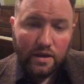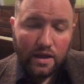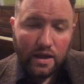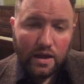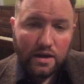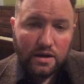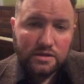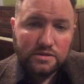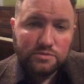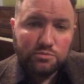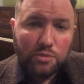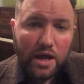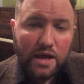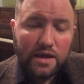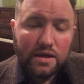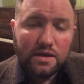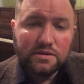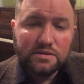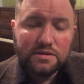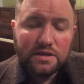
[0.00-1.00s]
And it's my
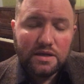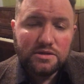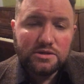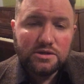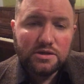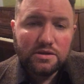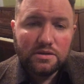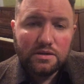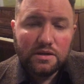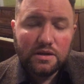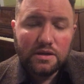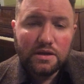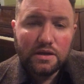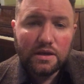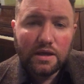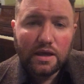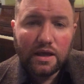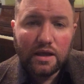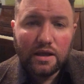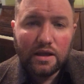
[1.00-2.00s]
contention,
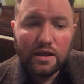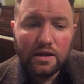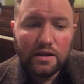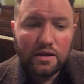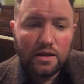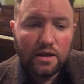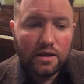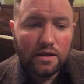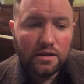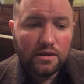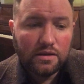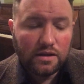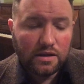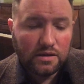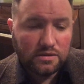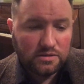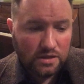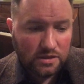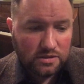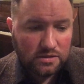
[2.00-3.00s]
and the
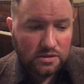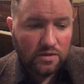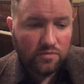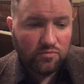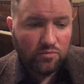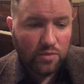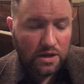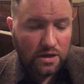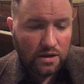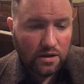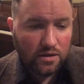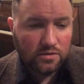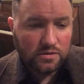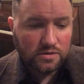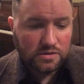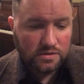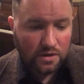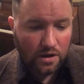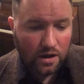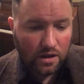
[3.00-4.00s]
contention of many other
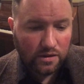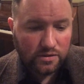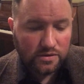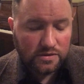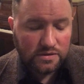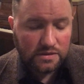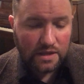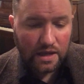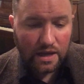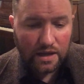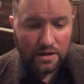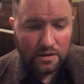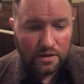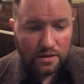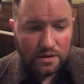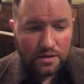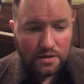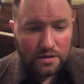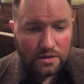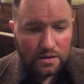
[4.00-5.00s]
scholars, that
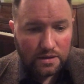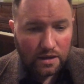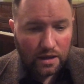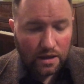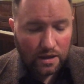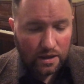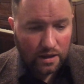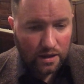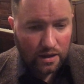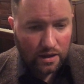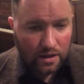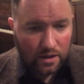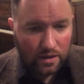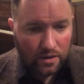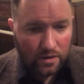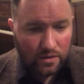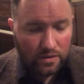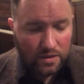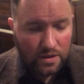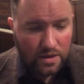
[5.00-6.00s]

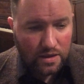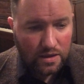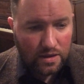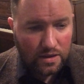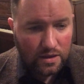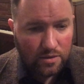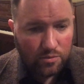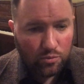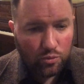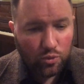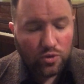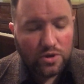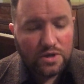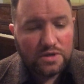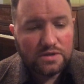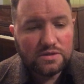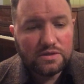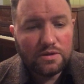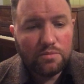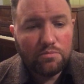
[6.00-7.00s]
the
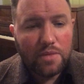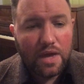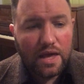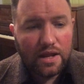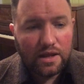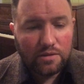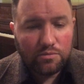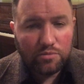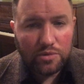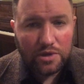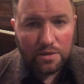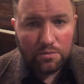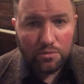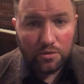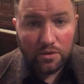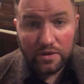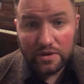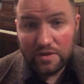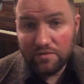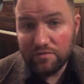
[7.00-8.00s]
pre-Semitic
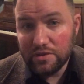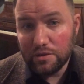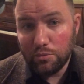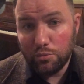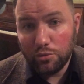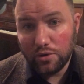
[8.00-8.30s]
people, and even the